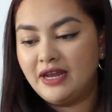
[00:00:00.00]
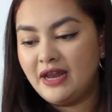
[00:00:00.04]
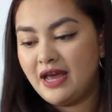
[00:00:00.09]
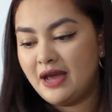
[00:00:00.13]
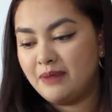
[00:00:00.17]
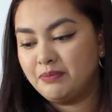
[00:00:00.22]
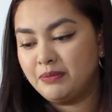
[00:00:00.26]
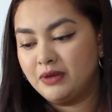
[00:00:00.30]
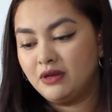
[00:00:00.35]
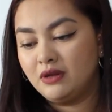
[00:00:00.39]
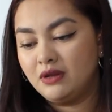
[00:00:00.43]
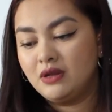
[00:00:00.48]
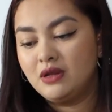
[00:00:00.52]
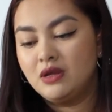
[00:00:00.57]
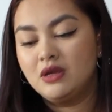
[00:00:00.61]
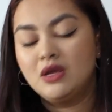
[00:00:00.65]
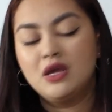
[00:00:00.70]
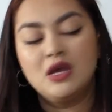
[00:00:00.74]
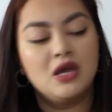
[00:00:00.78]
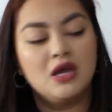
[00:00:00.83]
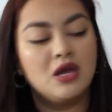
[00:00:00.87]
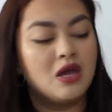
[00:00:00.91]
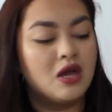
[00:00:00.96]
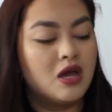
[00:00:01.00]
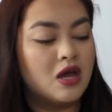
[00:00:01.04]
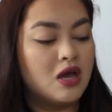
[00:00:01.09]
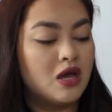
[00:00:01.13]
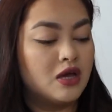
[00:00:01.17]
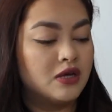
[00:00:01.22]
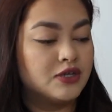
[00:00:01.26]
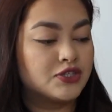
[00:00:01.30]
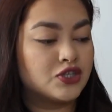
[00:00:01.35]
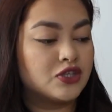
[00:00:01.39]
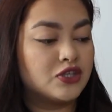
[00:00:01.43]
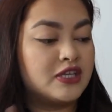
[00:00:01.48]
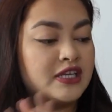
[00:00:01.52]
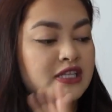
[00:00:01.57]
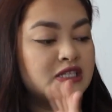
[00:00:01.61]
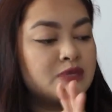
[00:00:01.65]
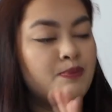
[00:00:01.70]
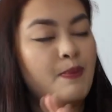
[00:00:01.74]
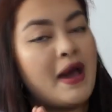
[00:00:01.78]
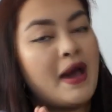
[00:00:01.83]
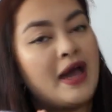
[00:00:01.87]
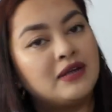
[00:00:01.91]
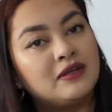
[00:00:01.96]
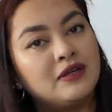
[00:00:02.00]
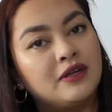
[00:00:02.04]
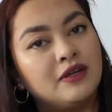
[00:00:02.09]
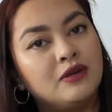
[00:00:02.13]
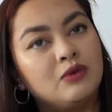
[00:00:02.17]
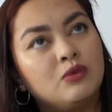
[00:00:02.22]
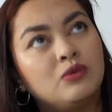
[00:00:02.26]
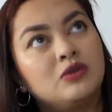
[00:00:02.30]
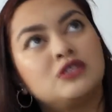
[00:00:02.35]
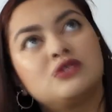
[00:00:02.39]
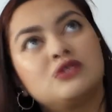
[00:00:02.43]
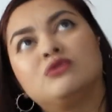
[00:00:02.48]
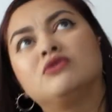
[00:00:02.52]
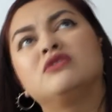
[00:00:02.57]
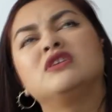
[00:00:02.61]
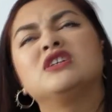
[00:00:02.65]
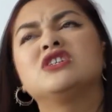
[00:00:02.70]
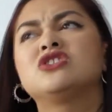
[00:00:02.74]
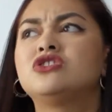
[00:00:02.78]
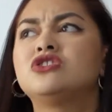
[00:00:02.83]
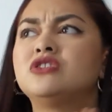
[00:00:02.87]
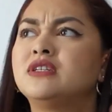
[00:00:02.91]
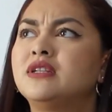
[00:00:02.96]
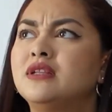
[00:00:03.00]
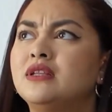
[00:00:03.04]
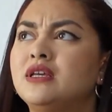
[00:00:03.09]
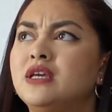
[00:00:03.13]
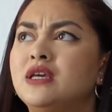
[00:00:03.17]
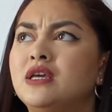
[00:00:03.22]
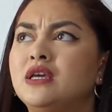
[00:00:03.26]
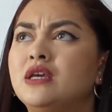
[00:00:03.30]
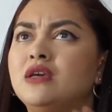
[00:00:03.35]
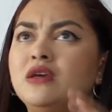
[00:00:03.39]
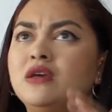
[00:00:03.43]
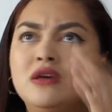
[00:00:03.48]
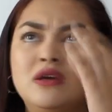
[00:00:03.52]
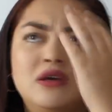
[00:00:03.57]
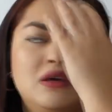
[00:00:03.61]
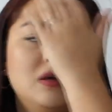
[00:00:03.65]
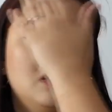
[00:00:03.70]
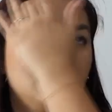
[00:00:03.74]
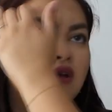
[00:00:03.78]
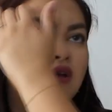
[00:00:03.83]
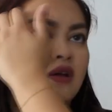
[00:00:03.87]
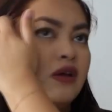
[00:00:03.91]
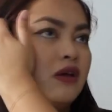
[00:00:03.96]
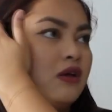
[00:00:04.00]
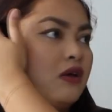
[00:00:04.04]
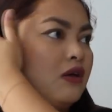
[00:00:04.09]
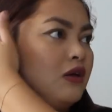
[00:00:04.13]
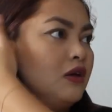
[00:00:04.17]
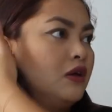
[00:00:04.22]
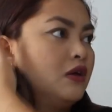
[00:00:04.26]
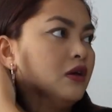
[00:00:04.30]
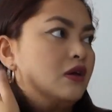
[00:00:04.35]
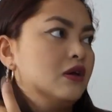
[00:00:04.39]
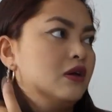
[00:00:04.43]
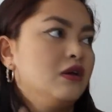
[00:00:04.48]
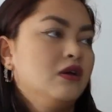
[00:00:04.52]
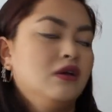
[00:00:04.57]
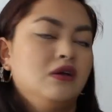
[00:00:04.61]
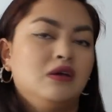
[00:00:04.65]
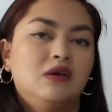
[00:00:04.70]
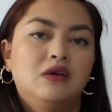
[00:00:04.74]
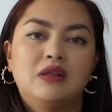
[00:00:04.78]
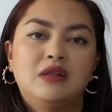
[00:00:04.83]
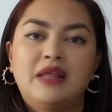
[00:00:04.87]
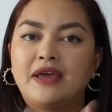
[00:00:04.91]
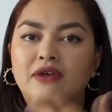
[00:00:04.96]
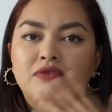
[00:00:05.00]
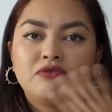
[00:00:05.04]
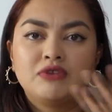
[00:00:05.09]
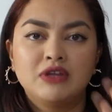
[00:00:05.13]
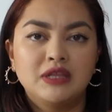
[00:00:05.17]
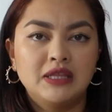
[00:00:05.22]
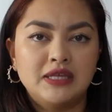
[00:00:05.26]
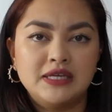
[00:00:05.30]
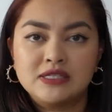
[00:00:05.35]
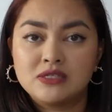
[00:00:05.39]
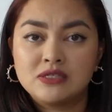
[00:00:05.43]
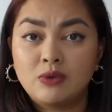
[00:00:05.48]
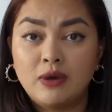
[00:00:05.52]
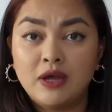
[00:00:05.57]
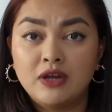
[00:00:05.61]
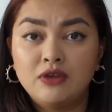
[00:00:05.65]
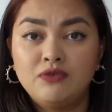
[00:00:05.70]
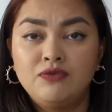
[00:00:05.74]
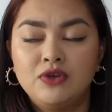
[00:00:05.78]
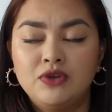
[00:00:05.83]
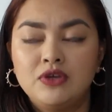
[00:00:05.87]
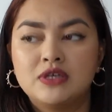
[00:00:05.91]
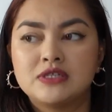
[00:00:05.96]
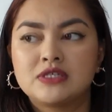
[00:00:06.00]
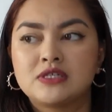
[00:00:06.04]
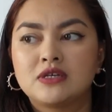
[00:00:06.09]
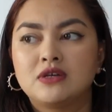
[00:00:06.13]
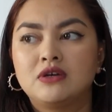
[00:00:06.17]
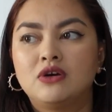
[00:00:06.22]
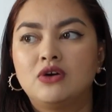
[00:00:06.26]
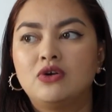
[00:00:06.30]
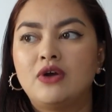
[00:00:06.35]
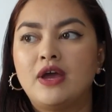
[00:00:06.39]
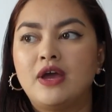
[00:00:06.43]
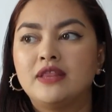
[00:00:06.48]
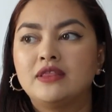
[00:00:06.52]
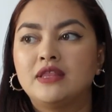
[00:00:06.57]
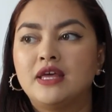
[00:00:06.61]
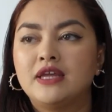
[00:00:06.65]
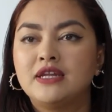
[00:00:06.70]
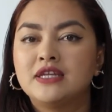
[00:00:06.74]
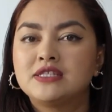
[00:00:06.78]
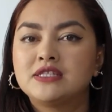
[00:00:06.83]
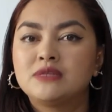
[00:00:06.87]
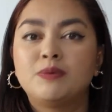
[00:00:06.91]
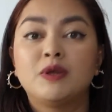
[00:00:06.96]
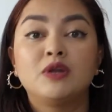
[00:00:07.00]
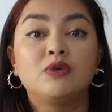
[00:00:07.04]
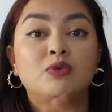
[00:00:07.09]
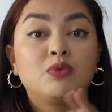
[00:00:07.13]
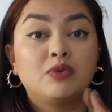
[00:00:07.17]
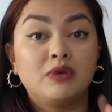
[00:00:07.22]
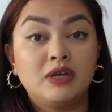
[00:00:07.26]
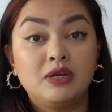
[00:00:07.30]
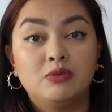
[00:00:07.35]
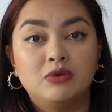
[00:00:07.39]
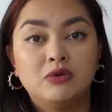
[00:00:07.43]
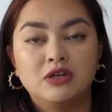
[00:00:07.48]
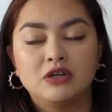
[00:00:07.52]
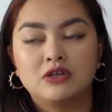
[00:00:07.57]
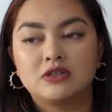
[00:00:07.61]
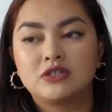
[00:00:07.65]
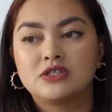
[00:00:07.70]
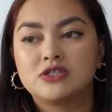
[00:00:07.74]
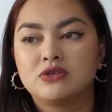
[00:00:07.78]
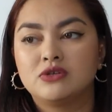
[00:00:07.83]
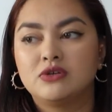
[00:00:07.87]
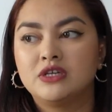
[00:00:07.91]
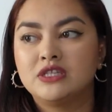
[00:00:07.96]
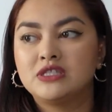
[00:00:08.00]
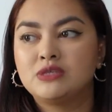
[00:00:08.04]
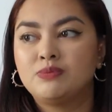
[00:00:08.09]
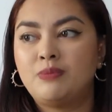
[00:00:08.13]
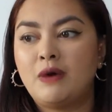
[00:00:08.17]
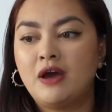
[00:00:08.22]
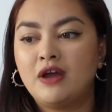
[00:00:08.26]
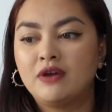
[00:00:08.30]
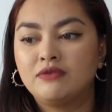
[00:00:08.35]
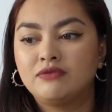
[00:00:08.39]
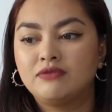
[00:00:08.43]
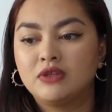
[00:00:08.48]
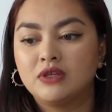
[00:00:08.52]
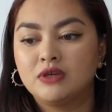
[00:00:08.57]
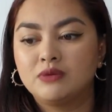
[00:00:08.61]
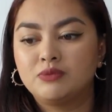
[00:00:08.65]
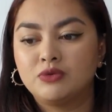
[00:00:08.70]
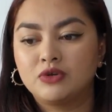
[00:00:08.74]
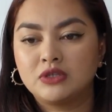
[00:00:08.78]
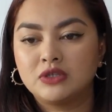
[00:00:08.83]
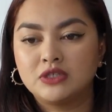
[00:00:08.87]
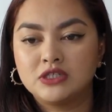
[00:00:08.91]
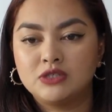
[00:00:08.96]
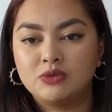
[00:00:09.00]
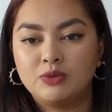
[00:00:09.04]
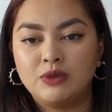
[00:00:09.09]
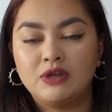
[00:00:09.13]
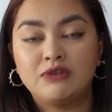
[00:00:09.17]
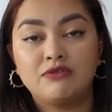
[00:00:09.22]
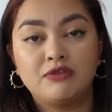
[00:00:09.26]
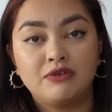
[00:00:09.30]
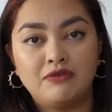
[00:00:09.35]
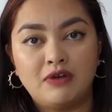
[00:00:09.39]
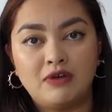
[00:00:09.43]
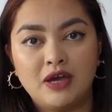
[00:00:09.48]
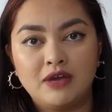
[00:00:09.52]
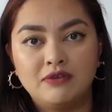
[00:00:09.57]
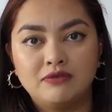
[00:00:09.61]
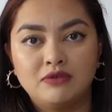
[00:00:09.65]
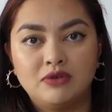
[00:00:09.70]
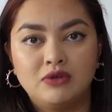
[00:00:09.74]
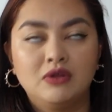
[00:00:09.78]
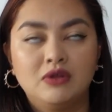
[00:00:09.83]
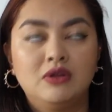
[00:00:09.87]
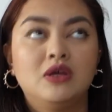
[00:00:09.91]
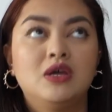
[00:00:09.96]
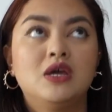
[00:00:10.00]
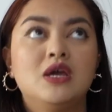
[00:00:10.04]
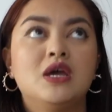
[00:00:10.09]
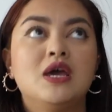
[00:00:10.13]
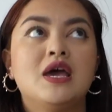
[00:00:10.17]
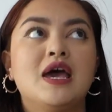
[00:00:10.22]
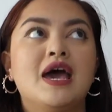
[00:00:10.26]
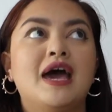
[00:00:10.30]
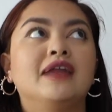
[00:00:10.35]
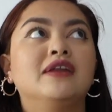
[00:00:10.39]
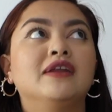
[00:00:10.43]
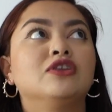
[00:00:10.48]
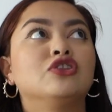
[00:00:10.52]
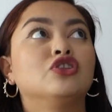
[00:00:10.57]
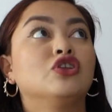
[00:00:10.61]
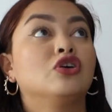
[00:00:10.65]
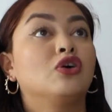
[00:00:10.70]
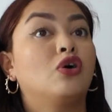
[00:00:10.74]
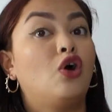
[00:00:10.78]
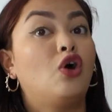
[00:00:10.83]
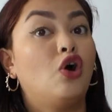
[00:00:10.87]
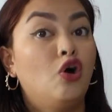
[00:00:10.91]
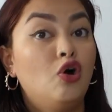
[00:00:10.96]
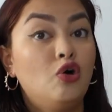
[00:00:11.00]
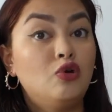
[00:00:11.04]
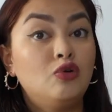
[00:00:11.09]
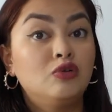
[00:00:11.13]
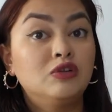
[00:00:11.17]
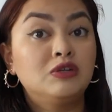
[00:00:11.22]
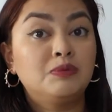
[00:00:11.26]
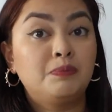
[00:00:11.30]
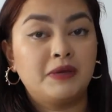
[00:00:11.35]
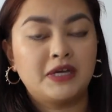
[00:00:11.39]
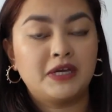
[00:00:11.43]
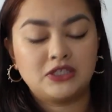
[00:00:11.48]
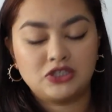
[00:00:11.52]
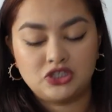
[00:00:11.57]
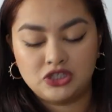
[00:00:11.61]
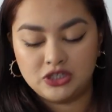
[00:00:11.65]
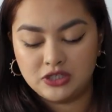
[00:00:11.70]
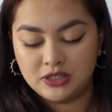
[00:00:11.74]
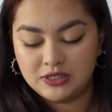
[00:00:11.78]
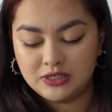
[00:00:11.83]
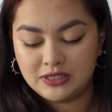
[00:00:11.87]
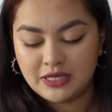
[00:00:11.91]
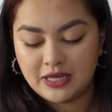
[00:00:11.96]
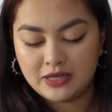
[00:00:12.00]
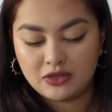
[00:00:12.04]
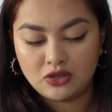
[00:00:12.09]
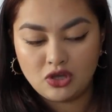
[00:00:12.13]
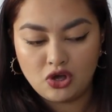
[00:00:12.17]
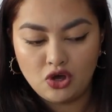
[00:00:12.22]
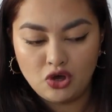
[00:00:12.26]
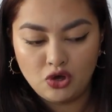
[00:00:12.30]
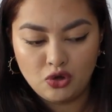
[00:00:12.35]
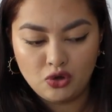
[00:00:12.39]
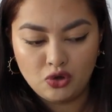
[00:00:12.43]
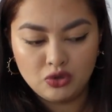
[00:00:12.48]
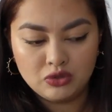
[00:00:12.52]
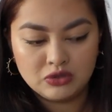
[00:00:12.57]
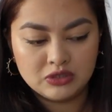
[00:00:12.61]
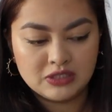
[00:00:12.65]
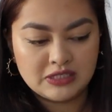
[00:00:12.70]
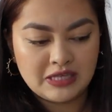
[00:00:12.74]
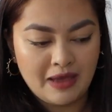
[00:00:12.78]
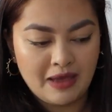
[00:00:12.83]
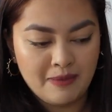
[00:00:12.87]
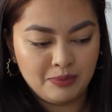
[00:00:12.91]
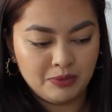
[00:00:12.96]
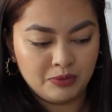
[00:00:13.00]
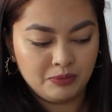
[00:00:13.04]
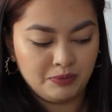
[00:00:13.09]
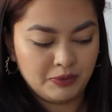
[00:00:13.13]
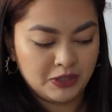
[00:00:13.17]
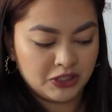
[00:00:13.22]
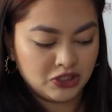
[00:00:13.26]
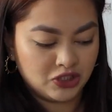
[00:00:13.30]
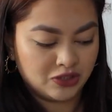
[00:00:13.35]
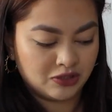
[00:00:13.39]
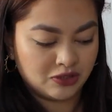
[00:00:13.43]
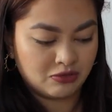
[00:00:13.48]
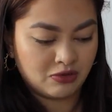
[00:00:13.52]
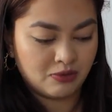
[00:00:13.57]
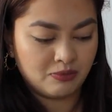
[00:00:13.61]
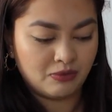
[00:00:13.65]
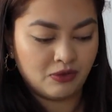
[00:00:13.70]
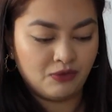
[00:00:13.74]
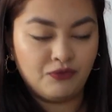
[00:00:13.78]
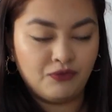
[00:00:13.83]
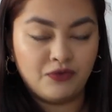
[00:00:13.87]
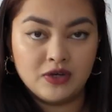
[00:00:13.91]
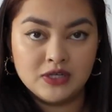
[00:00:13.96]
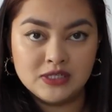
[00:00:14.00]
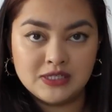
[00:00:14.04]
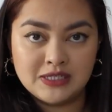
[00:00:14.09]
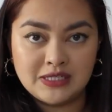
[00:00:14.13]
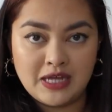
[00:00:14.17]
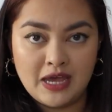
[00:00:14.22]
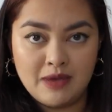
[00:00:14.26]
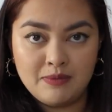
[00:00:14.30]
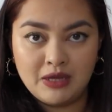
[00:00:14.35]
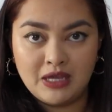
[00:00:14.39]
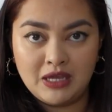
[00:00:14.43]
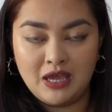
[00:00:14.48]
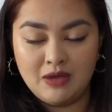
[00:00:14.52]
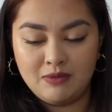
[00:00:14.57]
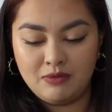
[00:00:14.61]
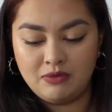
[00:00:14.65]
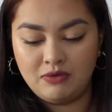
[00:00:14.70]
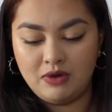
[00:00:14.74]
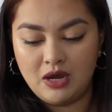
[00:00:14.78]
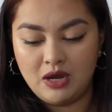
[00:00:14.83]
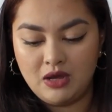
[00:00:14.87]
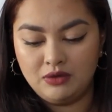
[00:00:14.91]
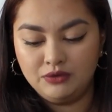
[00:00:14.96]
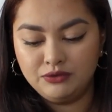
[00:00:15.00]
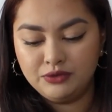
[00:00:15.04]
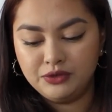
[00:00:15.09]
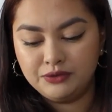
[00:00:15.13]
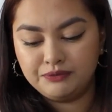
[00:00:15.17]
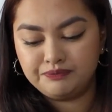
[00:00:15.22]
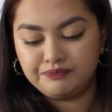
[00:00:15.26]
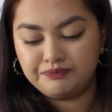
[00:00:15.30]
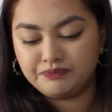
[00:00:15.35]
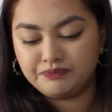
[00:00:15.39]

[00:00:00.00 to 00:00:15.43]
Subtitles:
that happen. So this pattern was originally like released quite a few years ago, and then it's been reworked. So it's part of the Brooklyn Tweed revival. And in the old pictures, like the old sample pictures from the first time it came around,